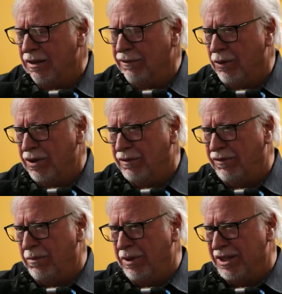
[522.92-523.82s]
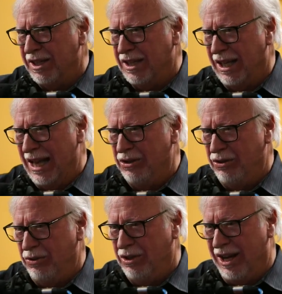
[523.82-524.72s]
divorced from business
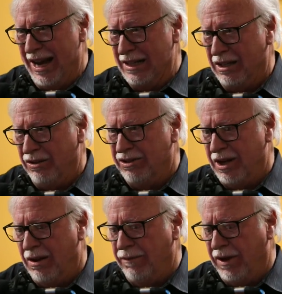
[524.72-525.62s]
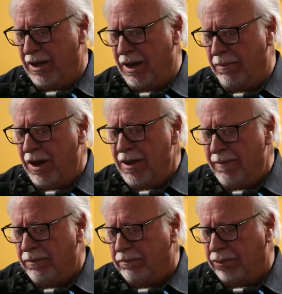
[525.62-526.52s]
unless you connect it yourself. And that
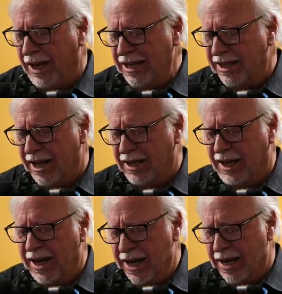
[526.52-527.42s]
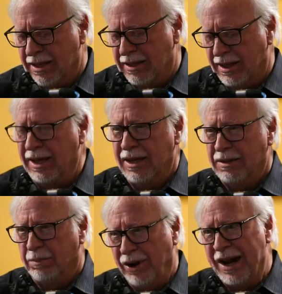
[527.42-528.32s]
place that it connects
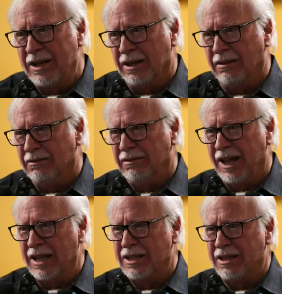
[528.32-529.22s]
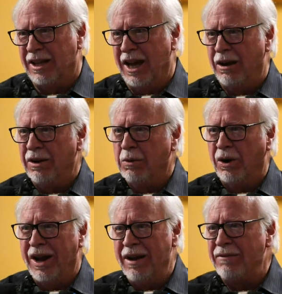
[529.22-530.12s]
is branding. That's the area
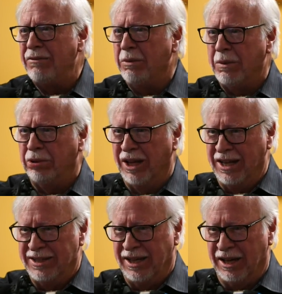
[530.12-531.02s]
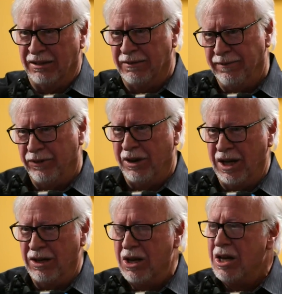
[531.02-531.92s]
where everyone plays together,
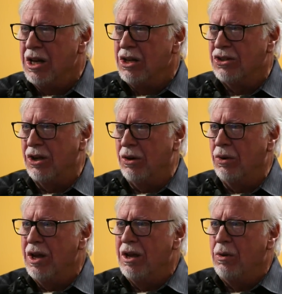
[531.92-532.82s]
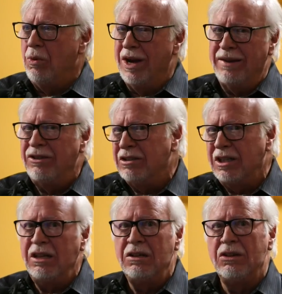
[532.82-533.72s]
right? So whatever
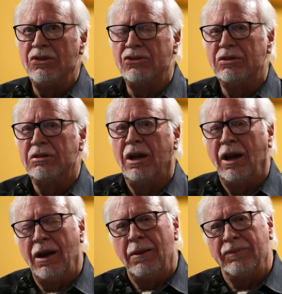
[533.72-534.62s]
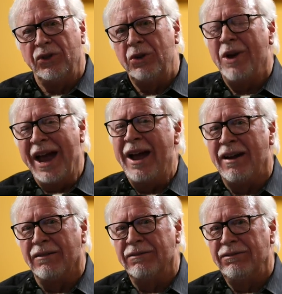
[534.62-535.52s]
skills you
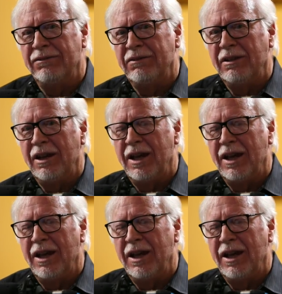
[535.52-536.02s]
have